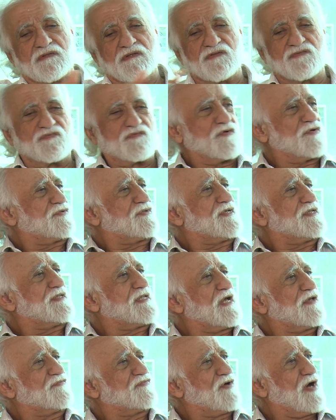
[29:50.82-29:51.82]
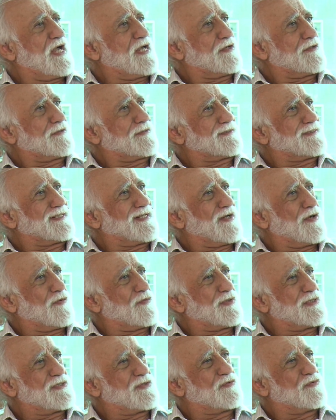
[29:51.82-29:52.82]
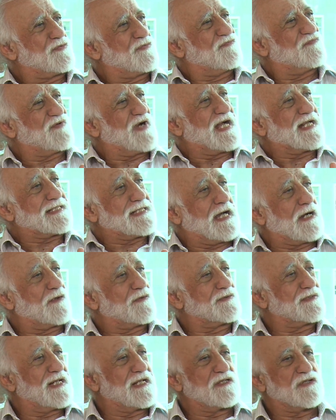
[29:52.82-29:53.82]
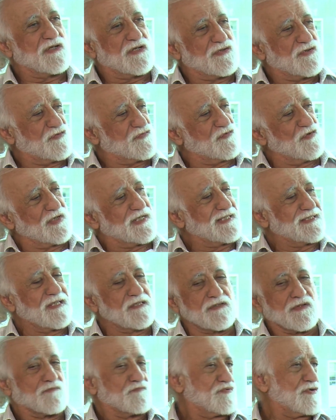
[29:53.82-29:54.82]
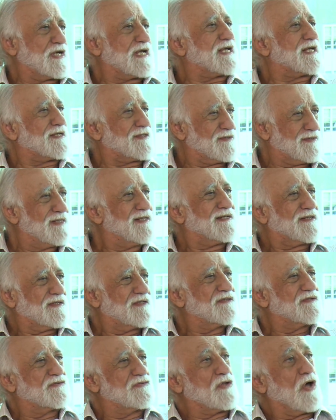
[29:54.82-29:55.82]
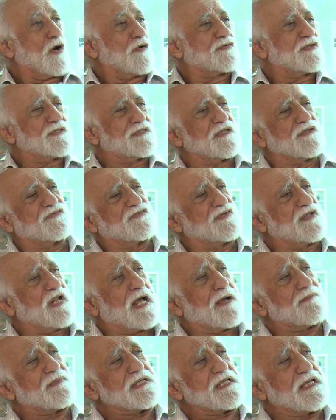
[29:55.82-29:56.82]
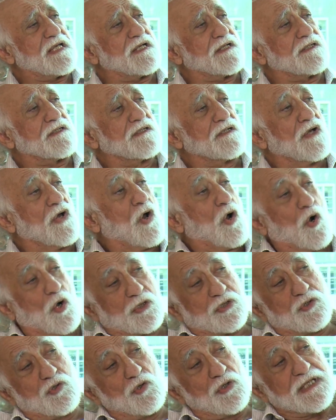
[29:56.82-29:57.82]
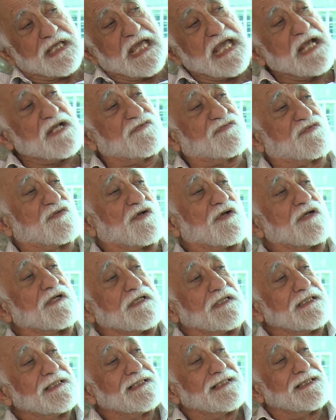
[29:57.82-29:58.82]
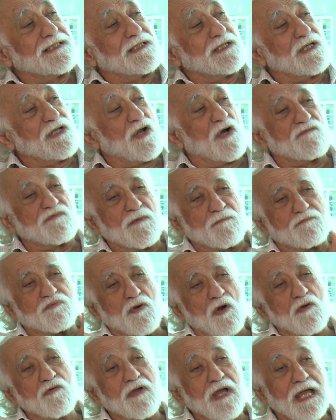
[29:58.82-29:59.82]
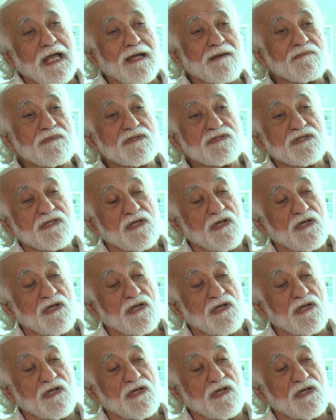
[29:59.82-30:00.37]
it's 13 days later, you know, when you find out, and you can just look at the debris and know that the tsunami hit. Or cure cancer. You know, if a program is,